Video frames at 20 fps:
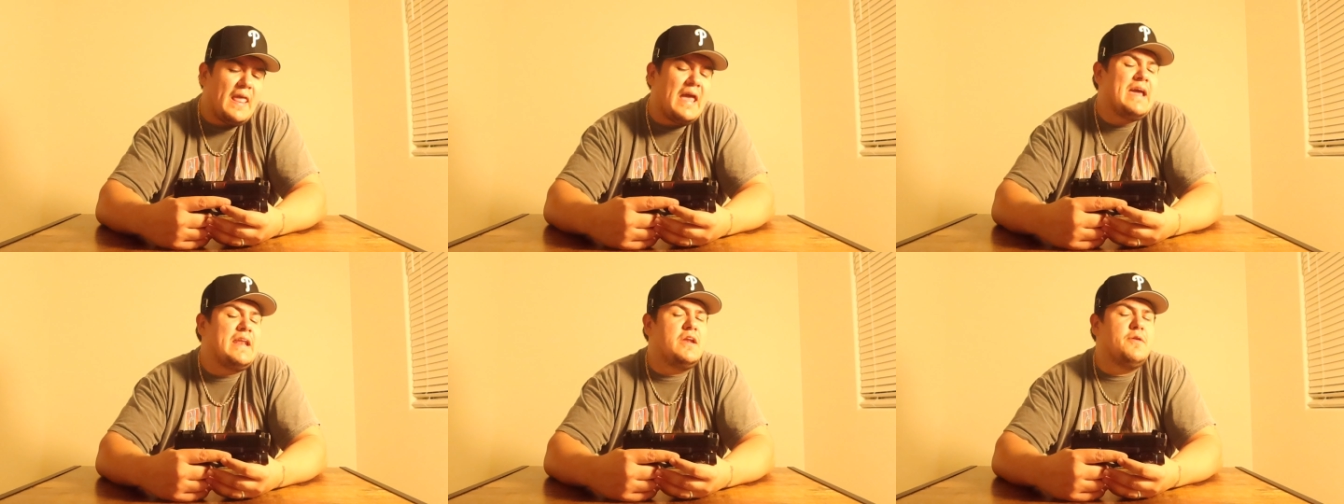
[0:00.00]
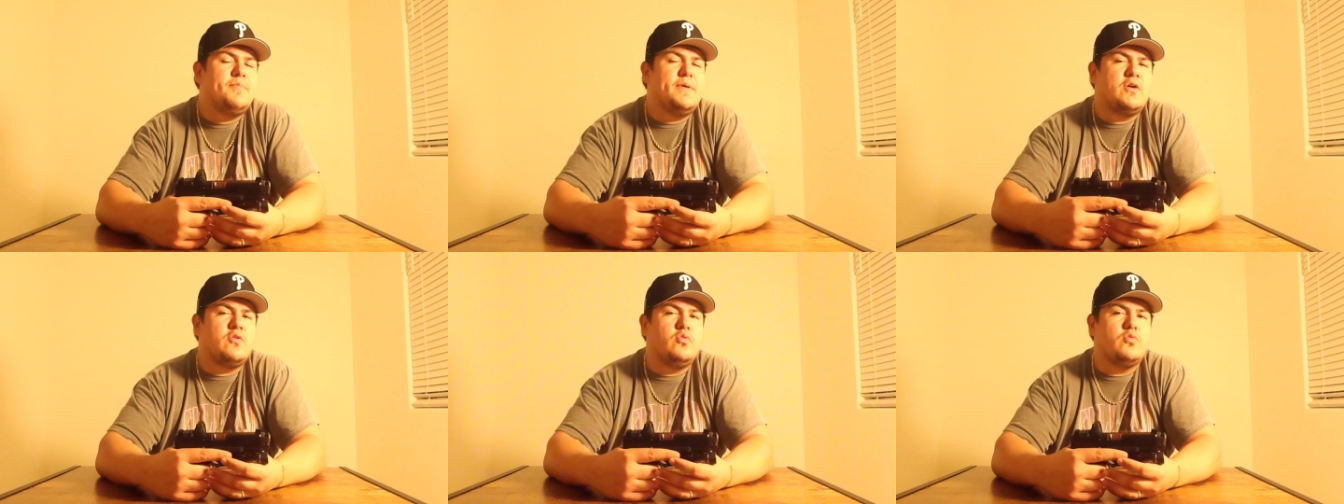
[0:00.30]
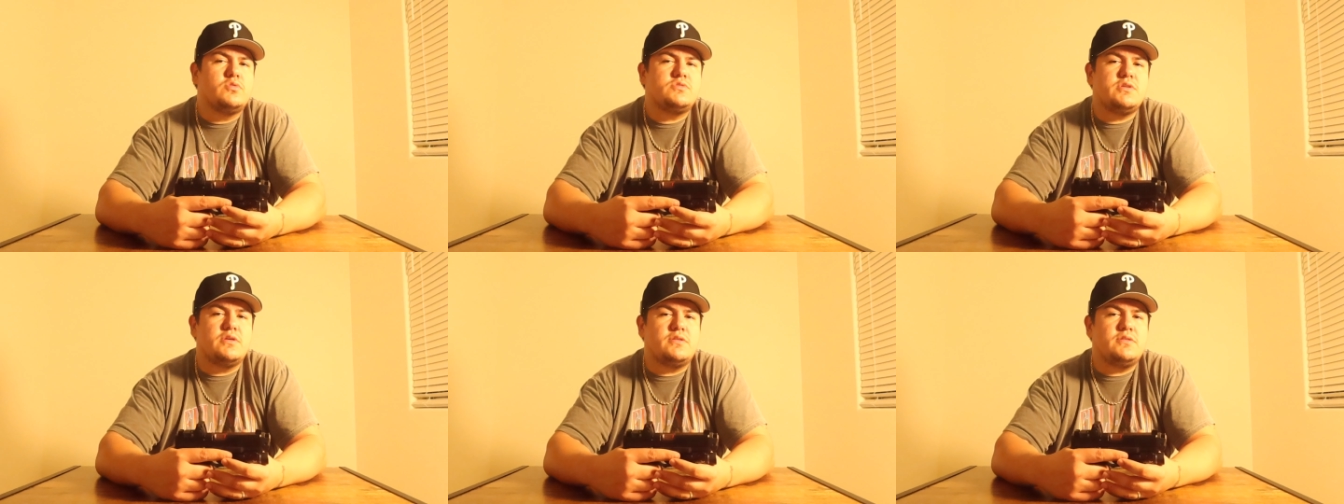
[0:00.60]
and it'd be
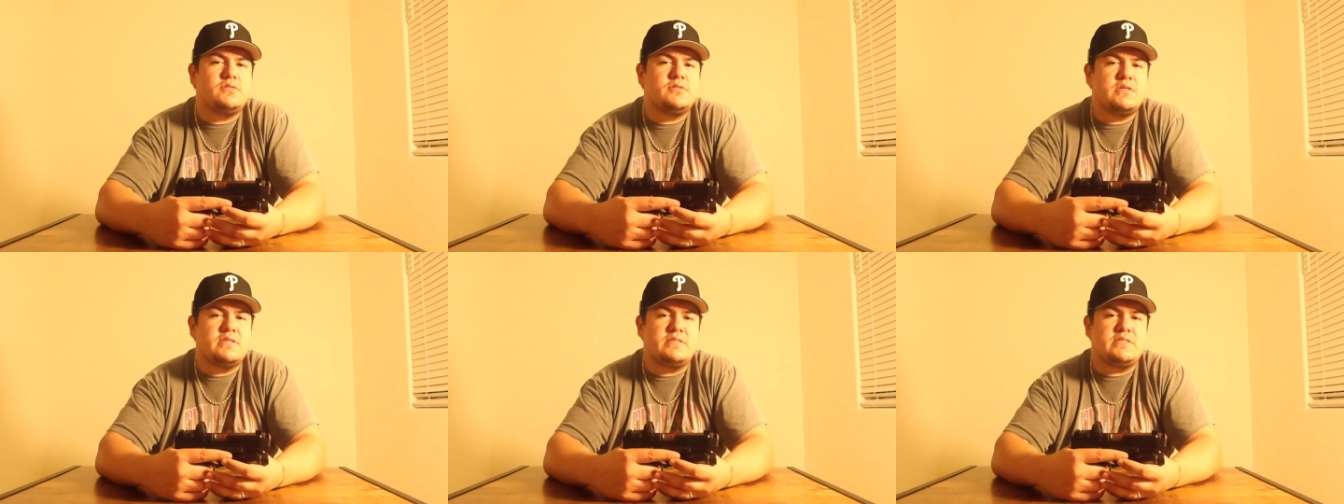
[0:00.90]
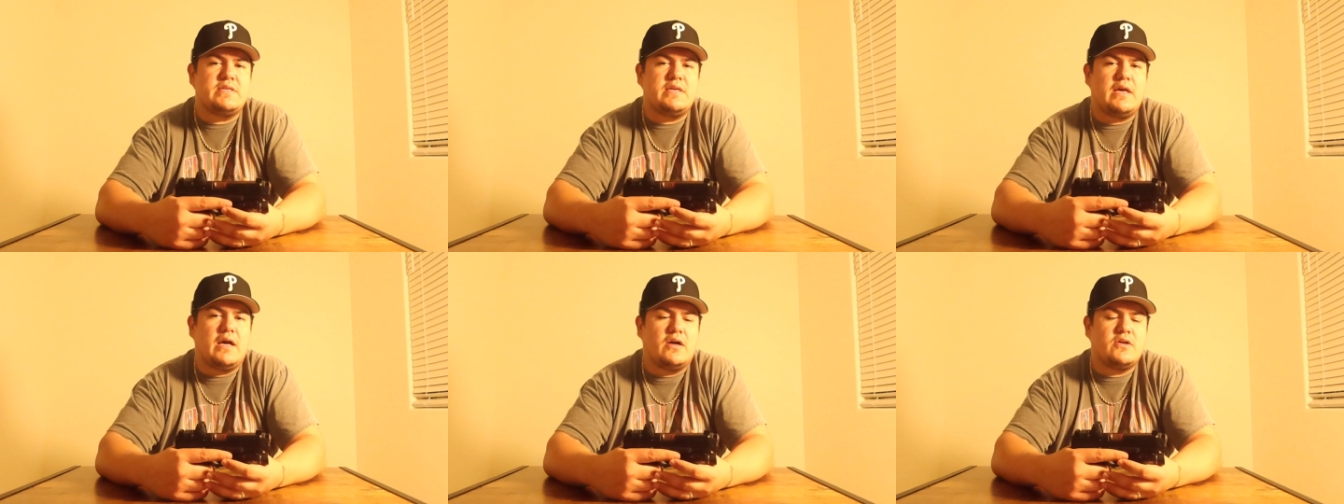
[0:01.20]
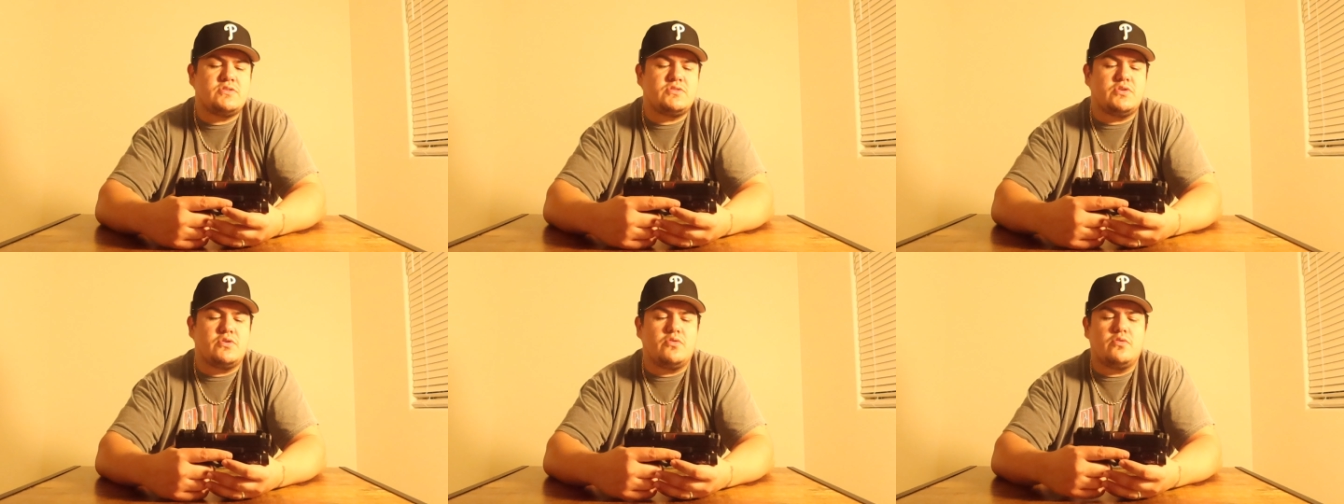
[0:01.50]
cool to see
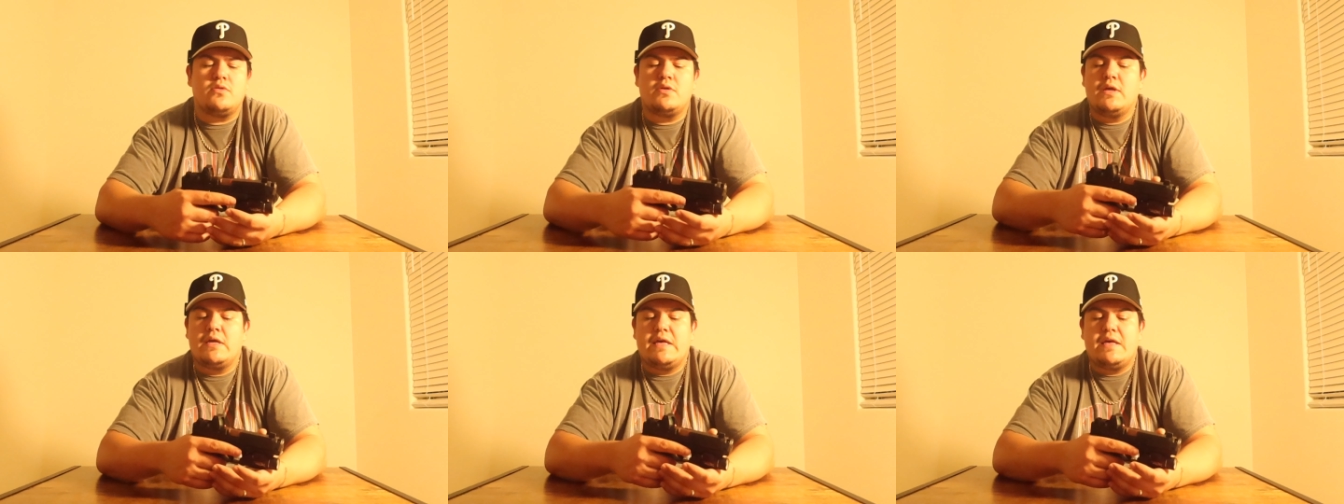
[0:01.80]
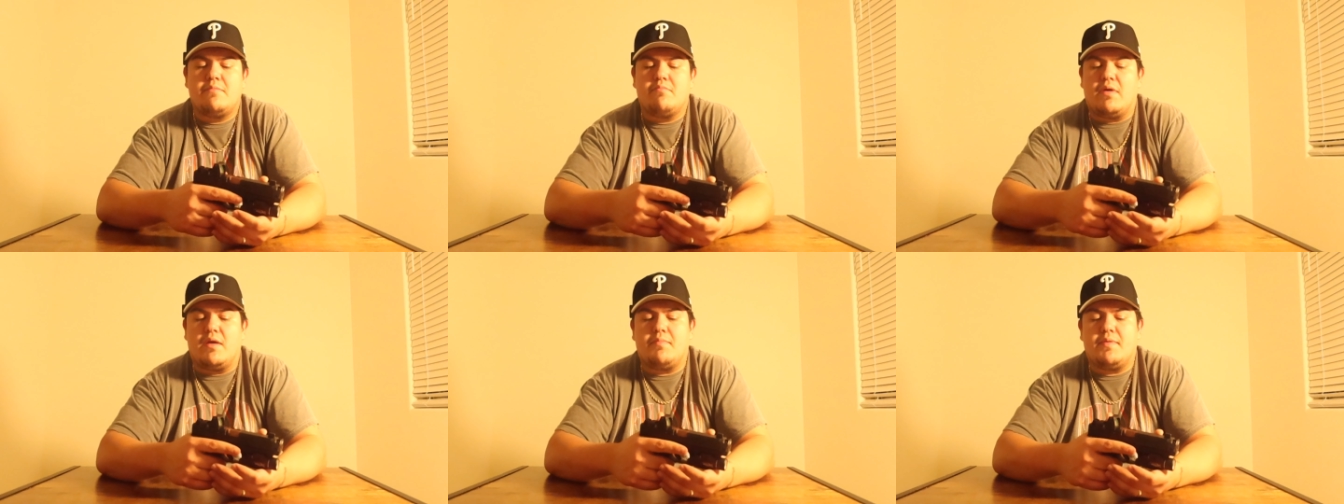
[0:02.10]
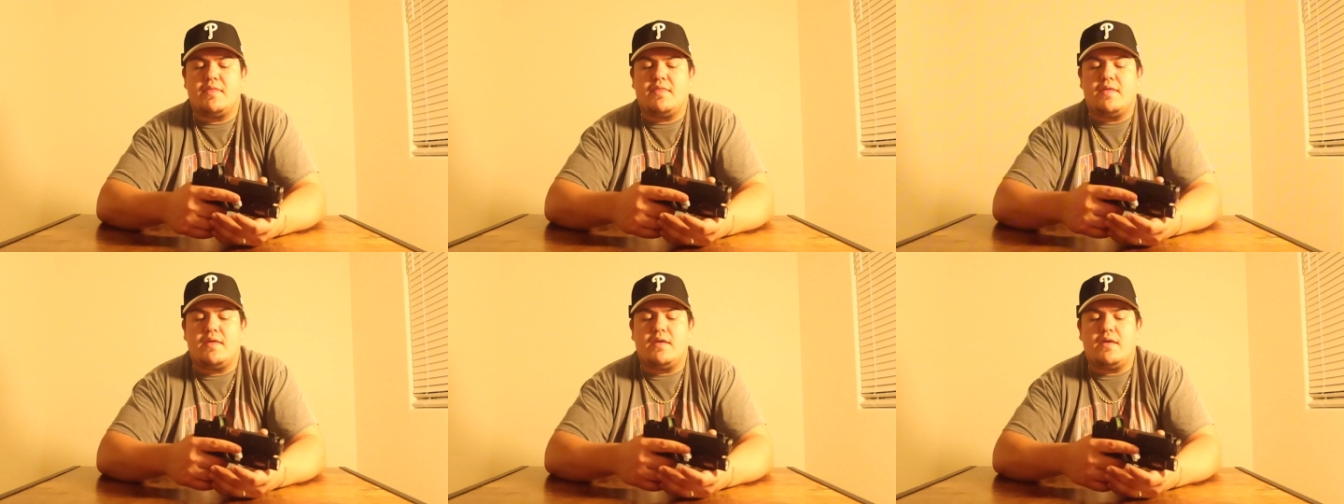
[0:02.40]
also maybe